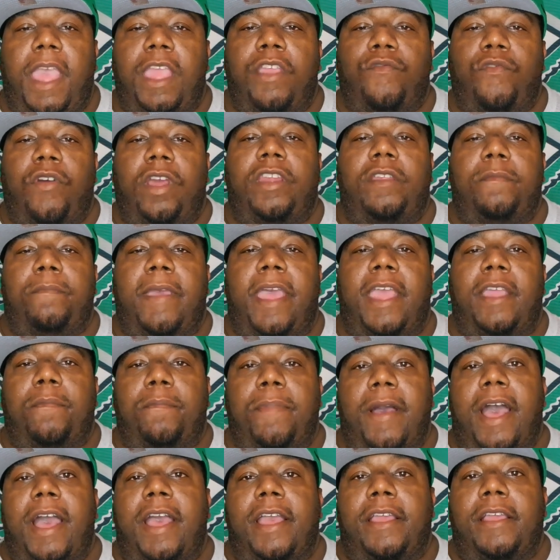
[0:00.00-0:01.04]
a running
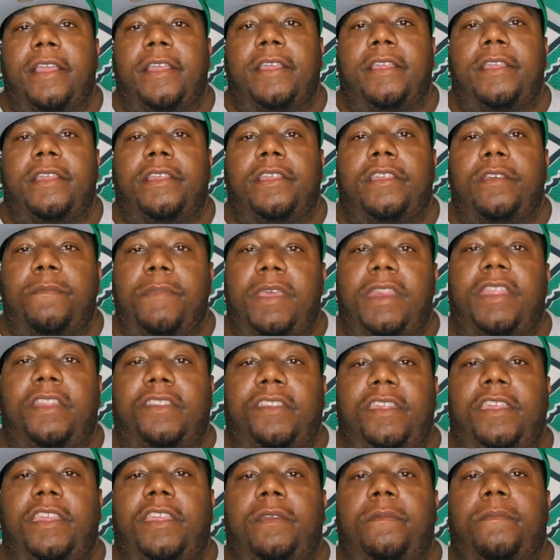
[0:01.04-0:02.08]
back by committee
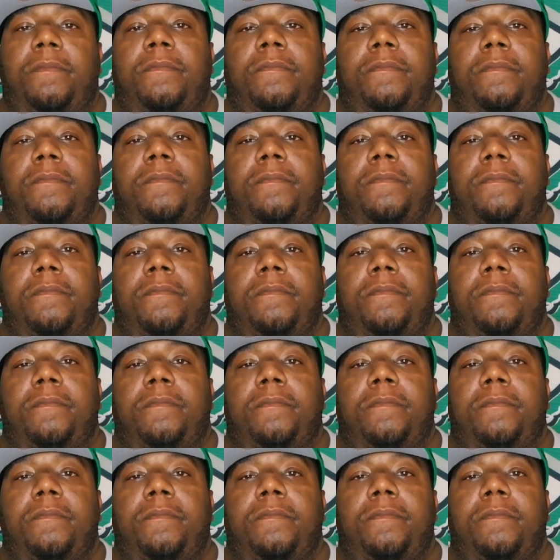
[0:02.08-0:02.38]
team.